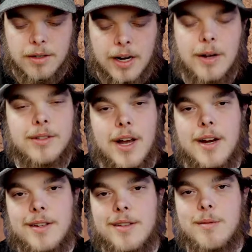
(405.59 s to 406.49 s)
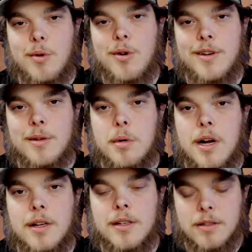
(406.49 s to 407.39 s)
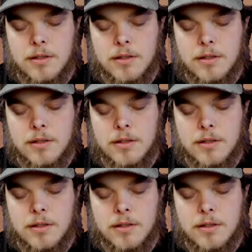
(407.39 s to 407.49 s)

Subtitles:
and I was kind of disappointed about it.